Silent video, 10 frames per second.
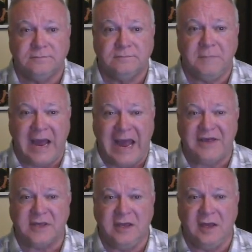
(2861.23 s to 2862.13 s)
by
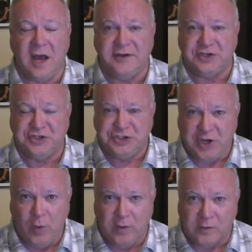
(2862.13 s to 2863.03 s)
asking God to
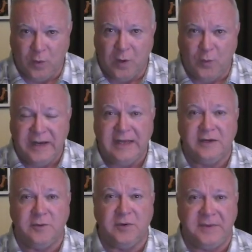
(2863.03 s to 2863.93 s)
show us where we need
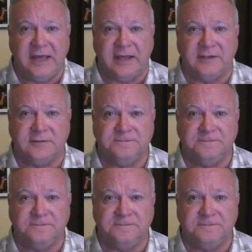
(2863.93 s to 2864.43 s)
to repent.